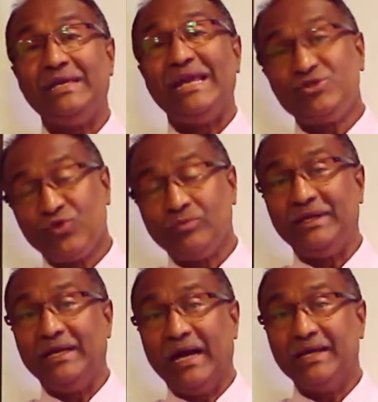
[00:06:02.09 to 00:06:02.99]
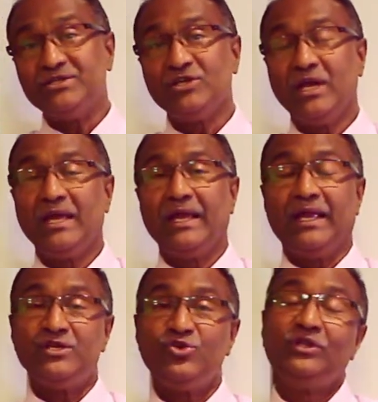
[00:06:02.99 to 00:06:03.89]
H-1B guys,
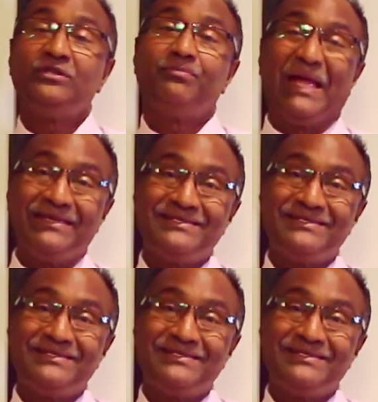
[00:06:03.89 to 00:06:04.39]
and during the